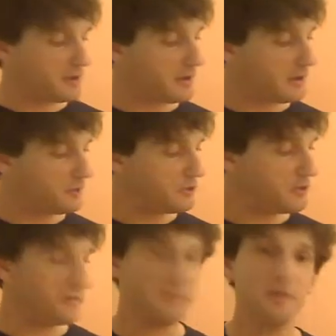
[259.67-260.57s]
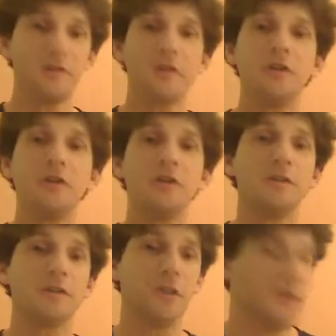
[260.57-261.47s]
Now we shift
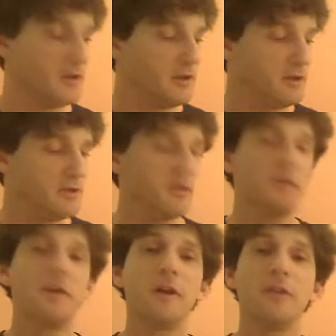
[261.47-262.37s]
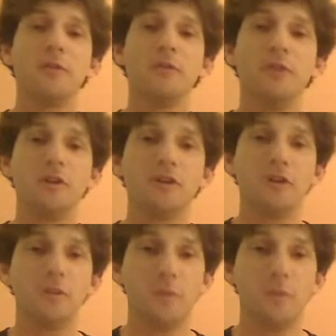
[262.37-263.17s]
positions to the 9th position.